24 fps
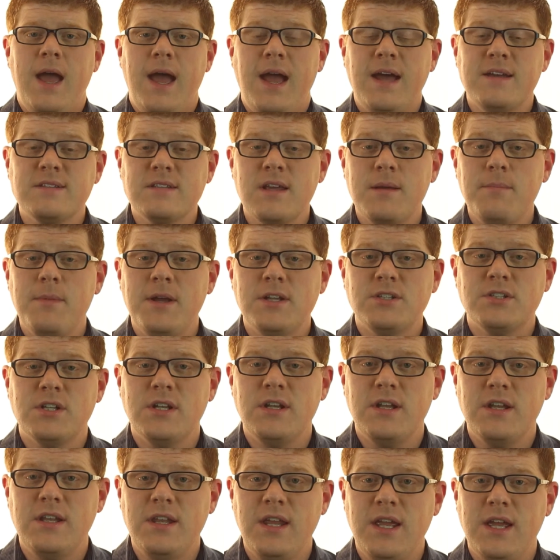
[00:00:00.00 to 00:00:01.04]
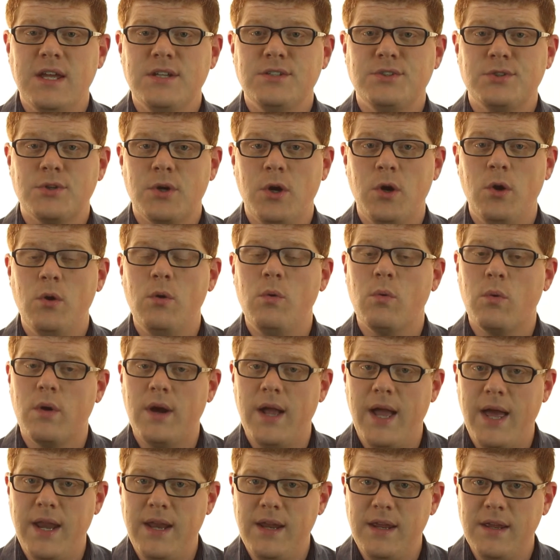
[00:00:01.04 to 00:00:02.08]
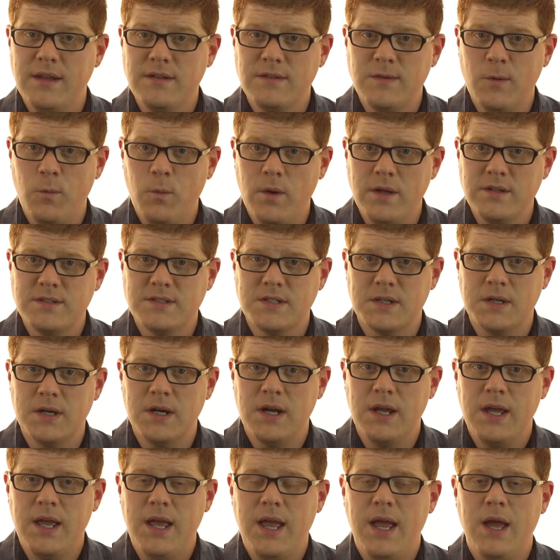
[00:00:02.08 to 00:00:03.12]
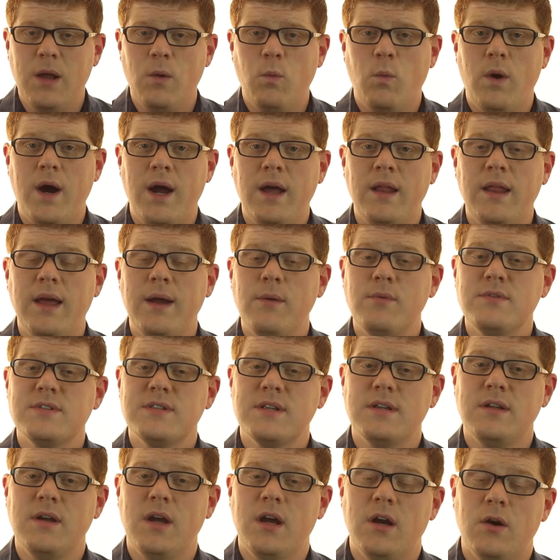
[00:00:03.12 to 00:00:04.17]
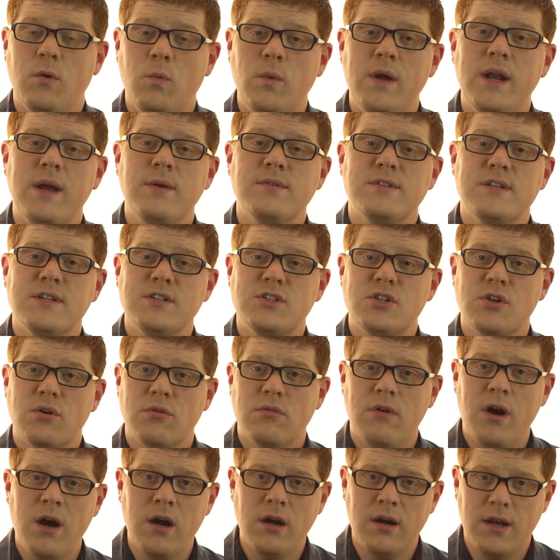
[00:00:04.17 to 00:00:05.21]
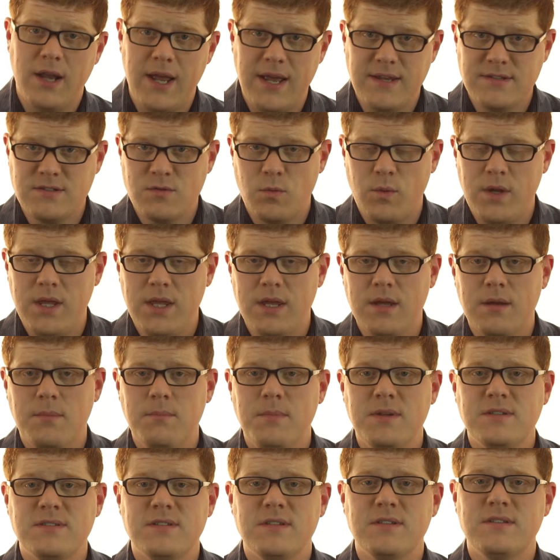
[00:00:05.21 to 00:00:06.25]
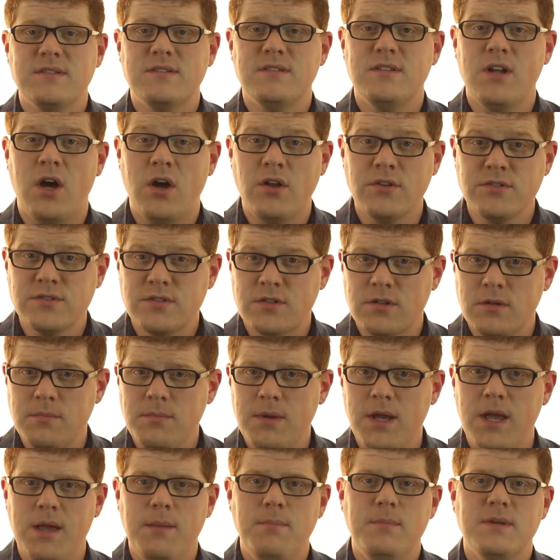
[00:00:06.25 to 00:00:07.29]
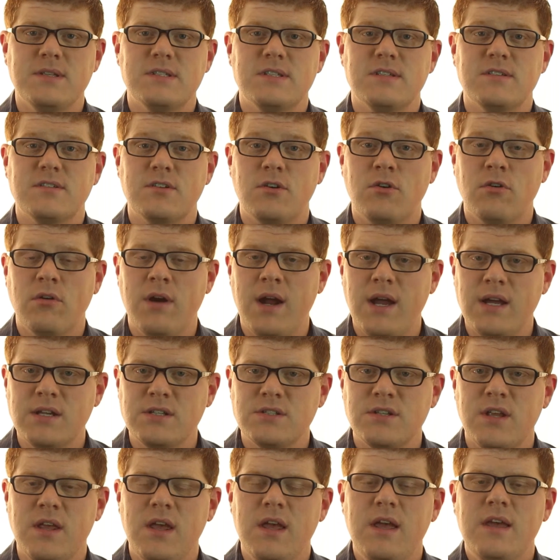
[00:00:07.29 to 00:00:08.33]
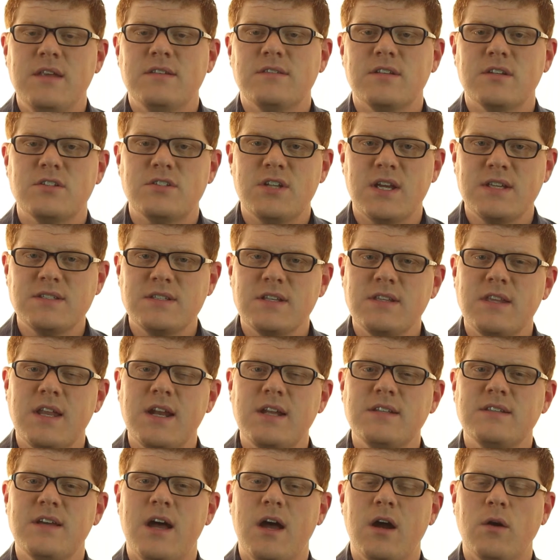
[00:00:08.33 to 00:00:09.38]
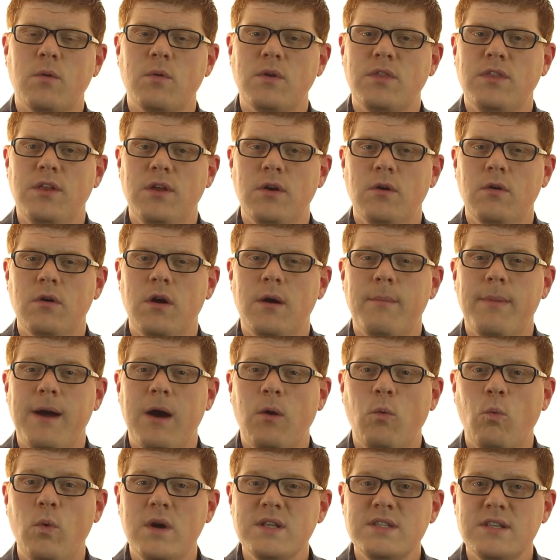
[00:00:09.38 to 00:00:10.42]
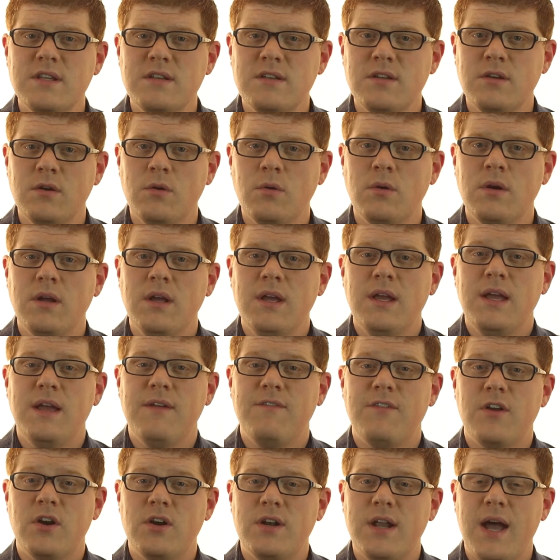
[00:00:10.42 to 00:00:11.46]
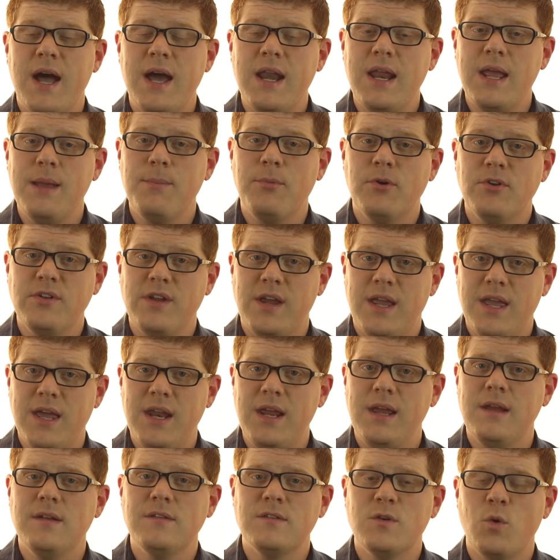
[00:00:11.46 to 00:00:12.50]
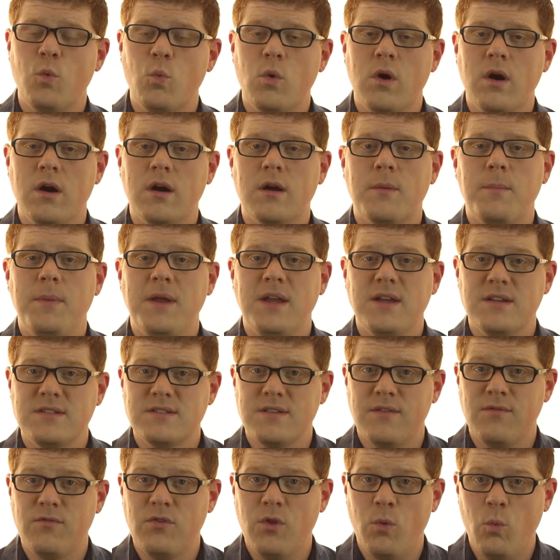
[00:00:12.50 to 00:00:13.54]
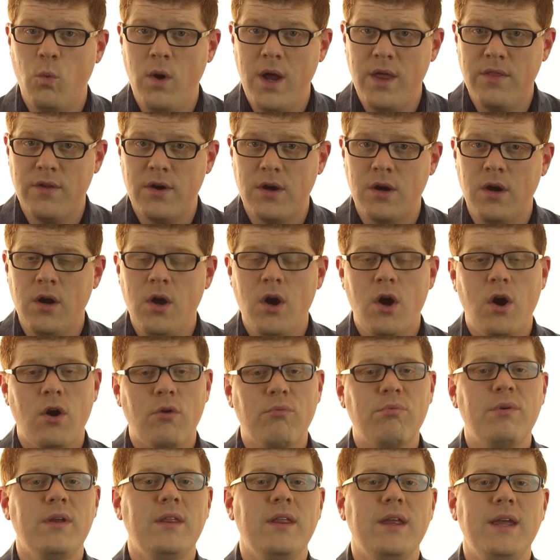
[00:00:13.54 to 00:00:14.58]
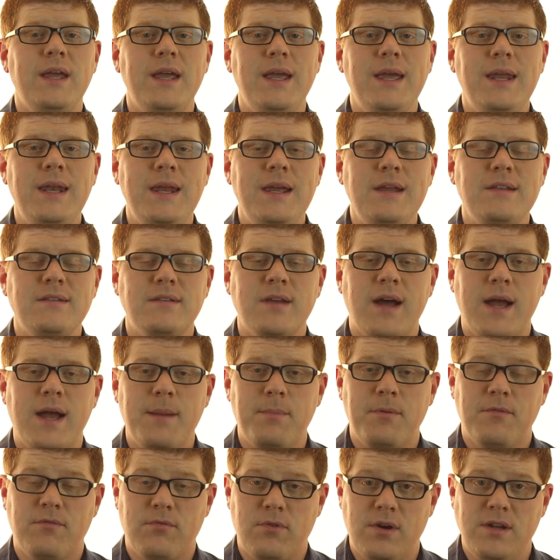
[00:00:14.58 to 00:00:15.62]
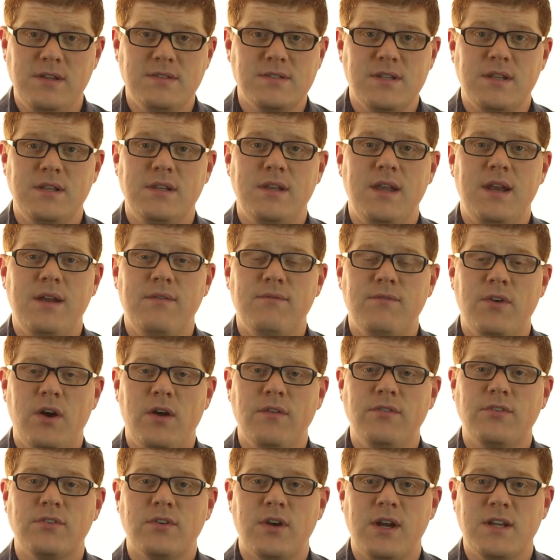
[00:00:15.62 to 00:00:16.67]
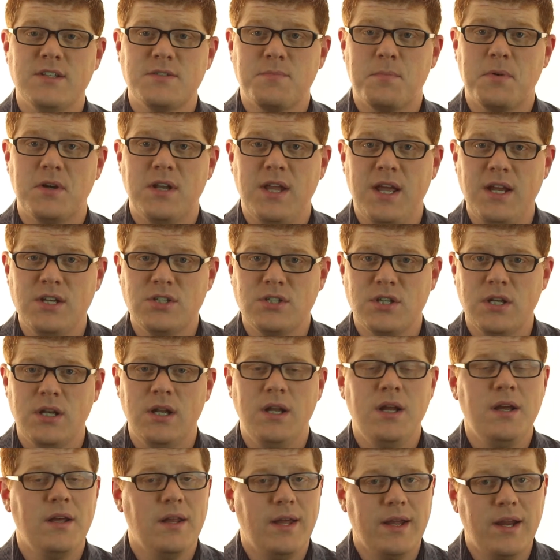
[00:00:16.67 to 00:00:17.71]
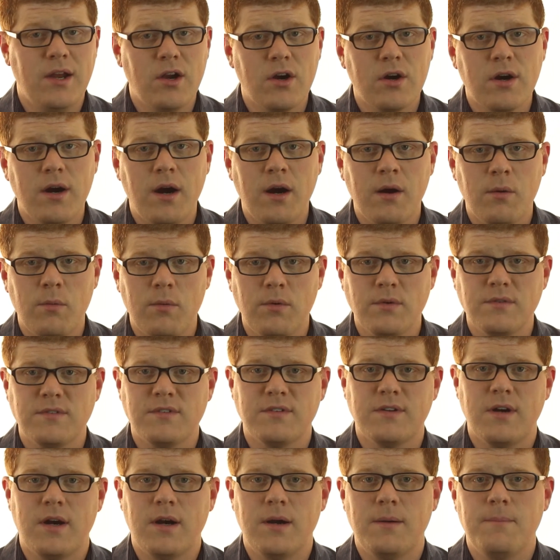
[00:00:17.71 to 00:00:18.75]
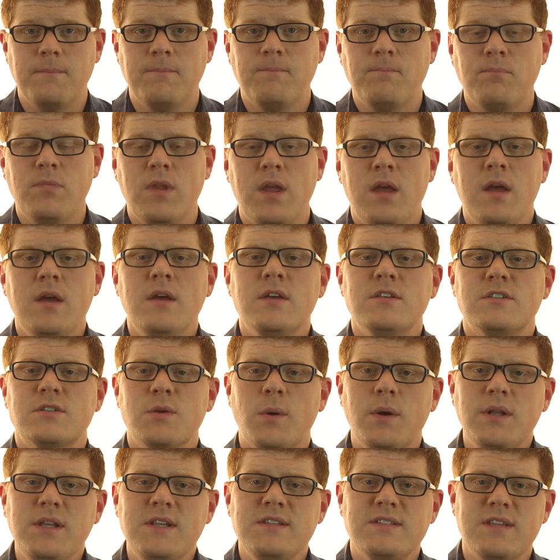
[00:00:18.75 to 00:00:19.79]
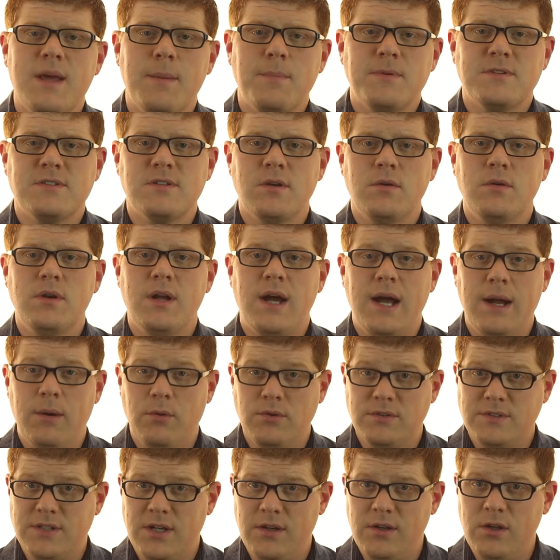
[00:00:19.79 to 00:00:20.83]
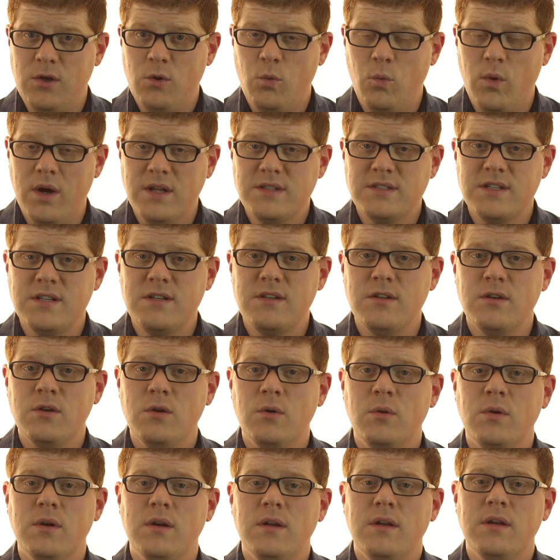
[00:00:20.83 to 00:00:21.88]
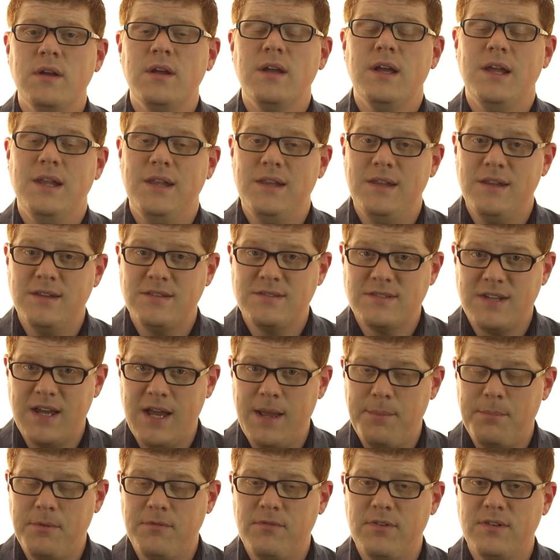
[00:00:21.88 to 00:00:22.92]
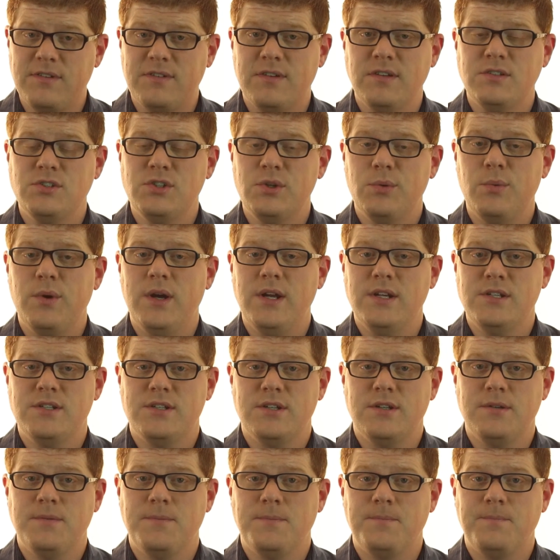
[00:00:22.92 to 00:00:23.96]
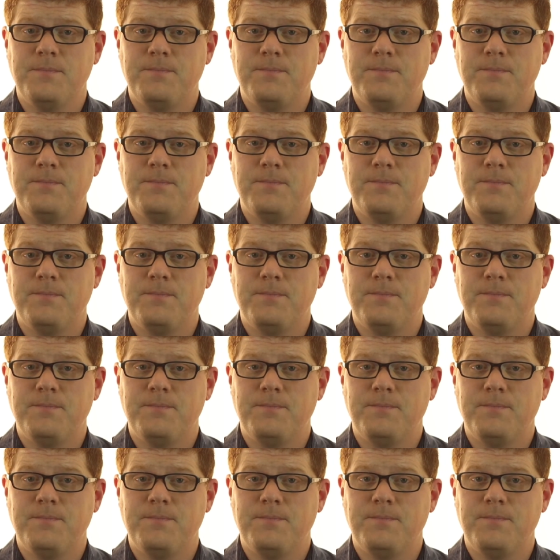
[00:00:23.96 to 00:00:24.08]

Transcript: As I mentioned in the intro, we're heading into winter, and when I was at Sherrard last week, Mrs. Dahlstrom and Mrs. Gresch suggested that I talk with you about what to do if you're not able to get into work because of the weather or really any type of reason that involves transportation, like your car won't start. So on this episode, I will tell you what to do in this type of a situation.